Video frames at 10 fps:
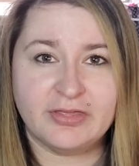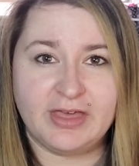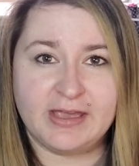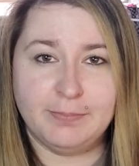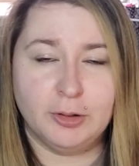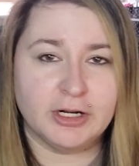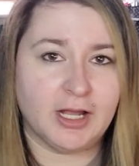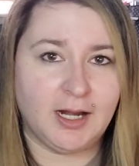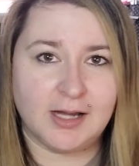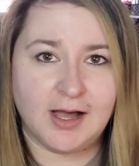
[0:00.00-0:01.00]
they put a
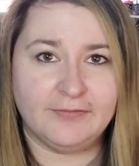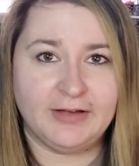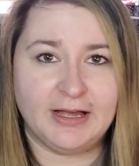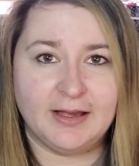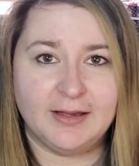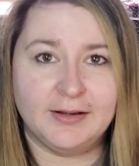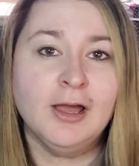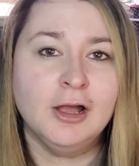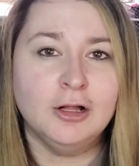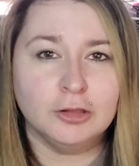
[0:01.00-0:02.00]
cutoff on
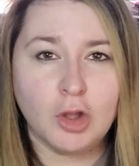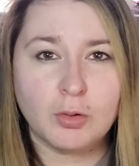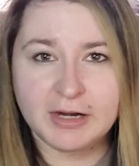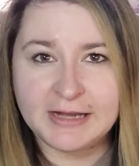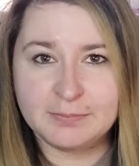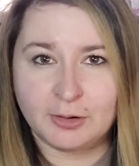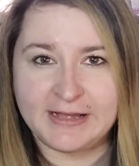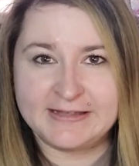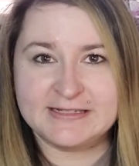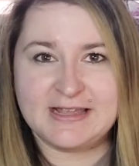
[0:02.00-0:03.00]
lower end
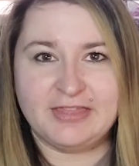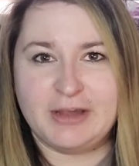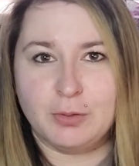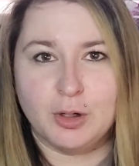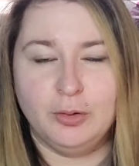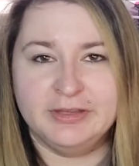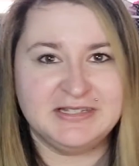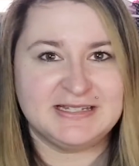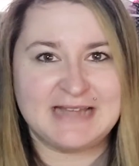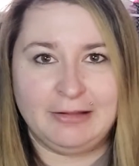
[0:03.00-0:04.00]
brands that they were only
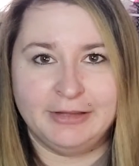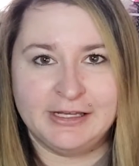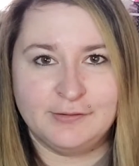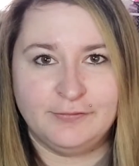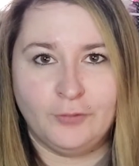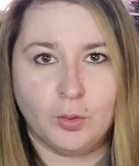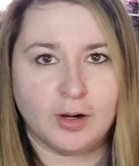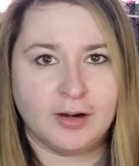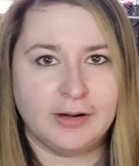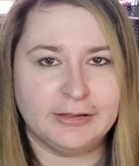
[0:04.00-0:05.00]
selling
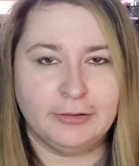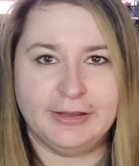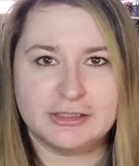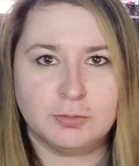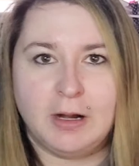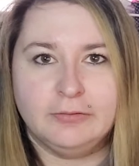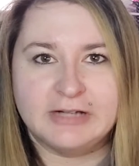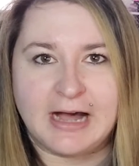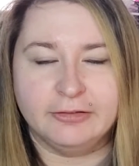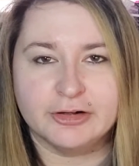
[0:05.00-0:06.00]
for, like
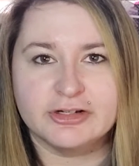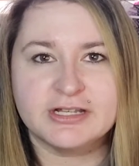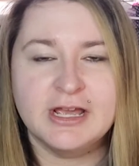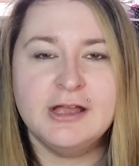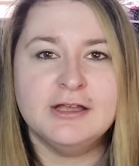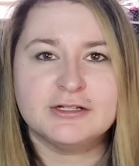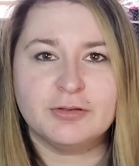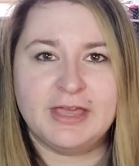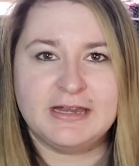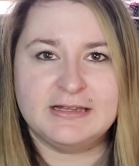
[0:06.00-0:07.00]
$12. So
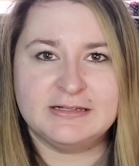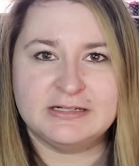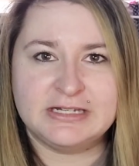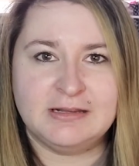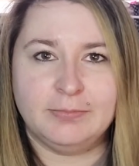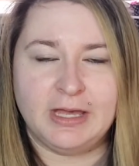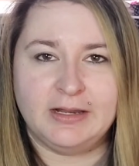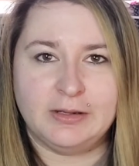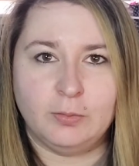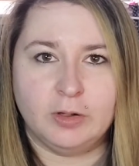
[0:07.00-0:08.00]
they didn't deem that
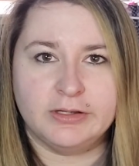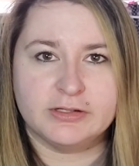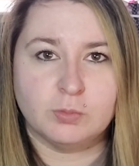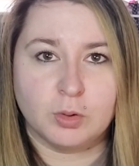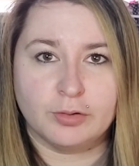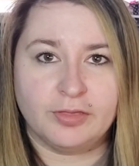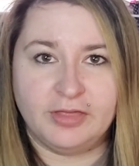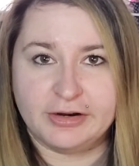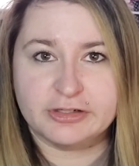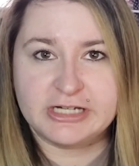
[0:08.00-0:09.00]
it was worth
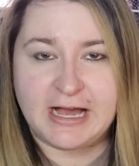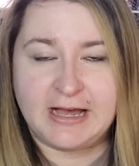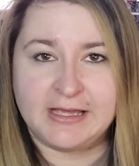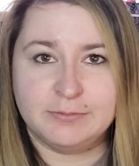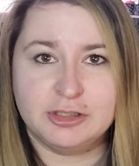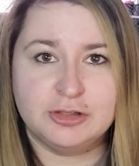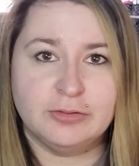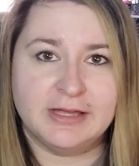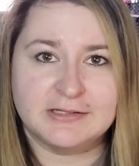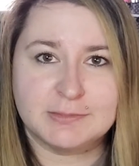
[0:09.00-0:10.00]
their time to
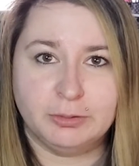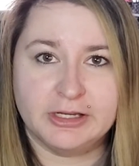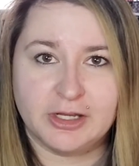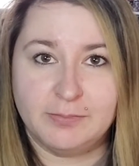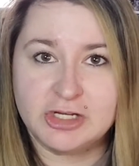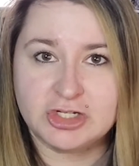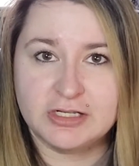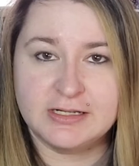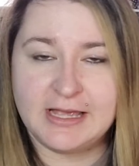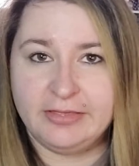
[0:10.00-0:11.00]
then split
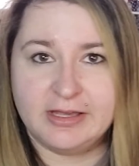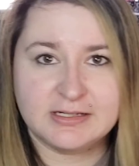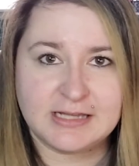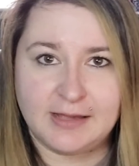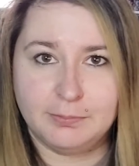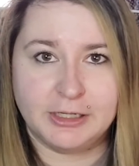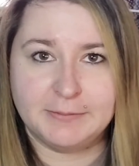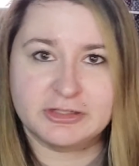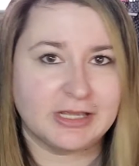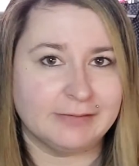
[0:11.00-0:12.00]
commission. And they said pretty
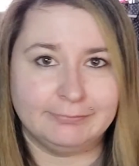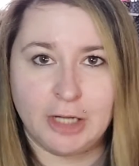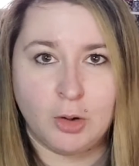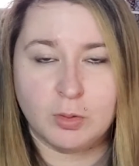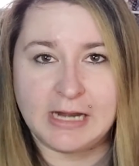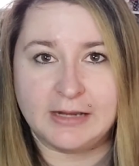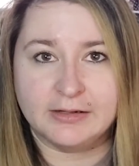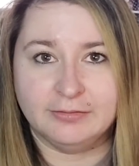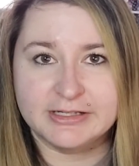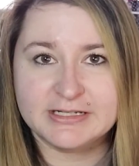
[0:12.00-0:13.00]
much like, no, we're not going
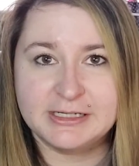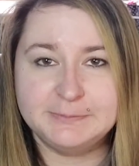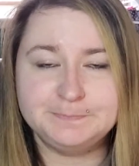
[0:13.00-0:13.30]
to list them.